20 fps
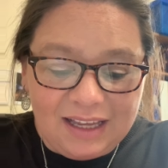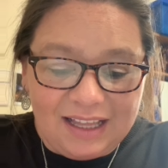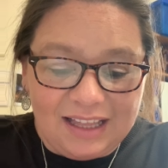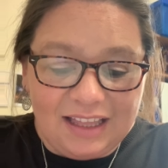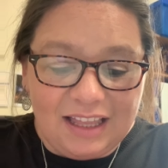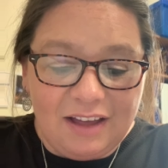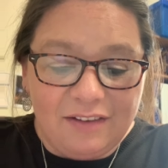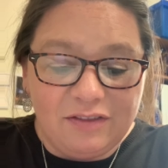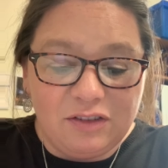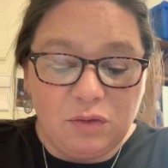I
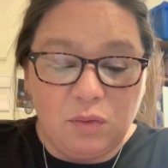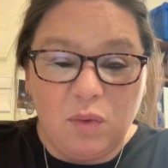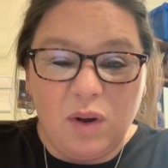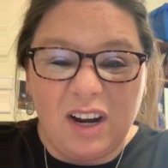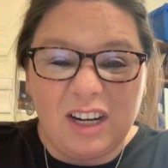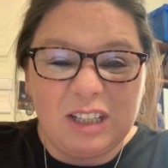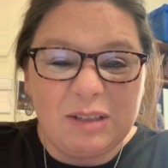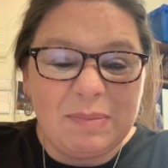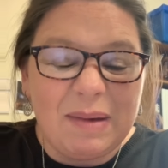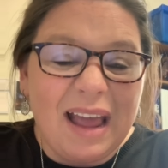love to
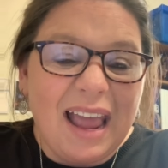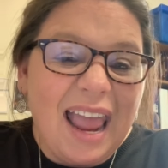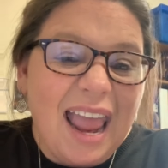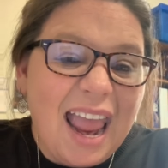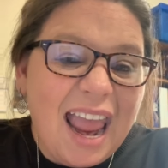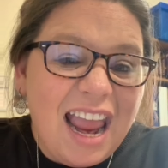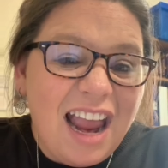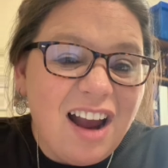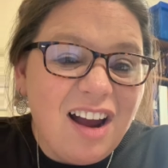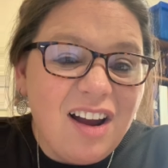wash my
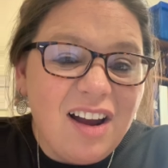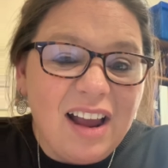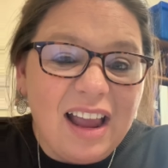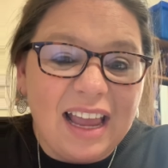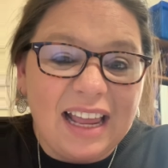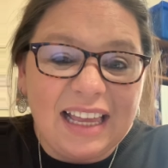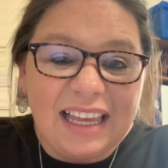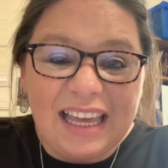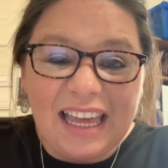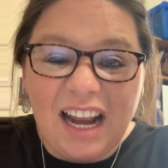hair
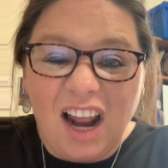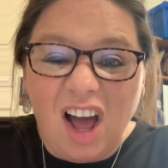and get